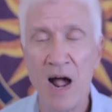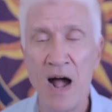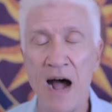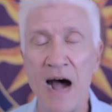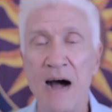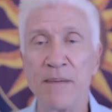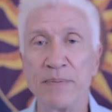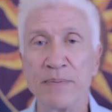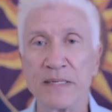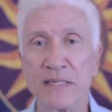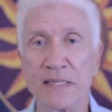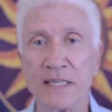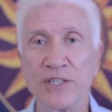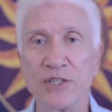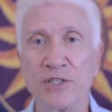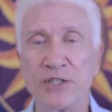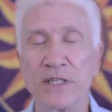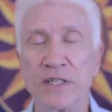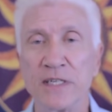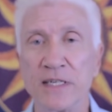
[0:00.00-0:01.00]

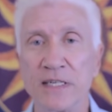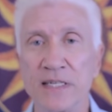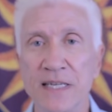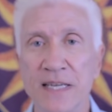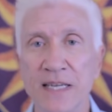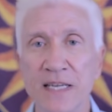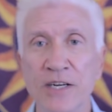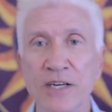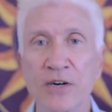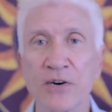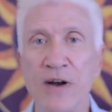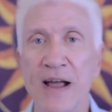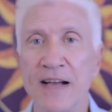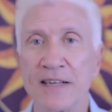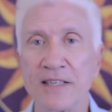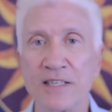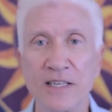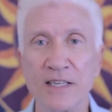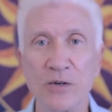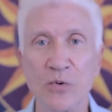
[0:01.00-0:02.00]
Opposition is
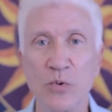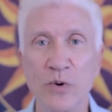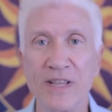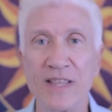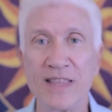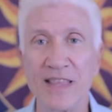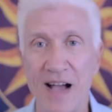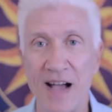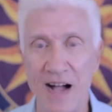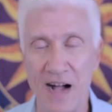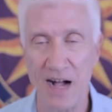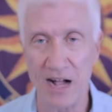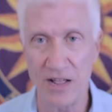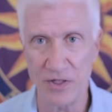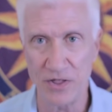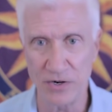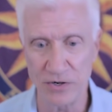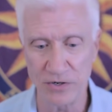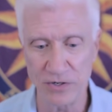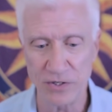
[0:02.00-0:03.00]
interacting with
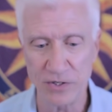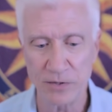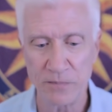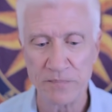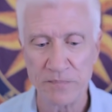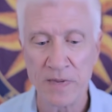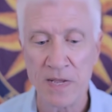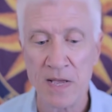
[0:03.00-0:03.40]
others.